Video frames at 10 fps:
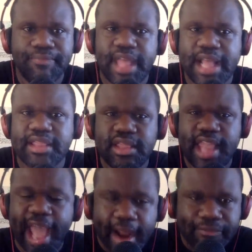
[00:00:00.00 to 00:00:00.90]

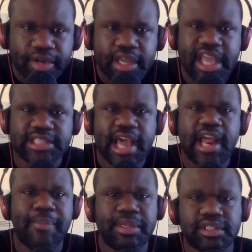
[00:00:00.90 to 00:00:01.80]
that Africa is not
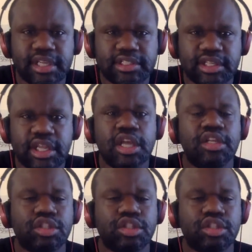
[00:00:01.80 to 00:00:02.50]
in a position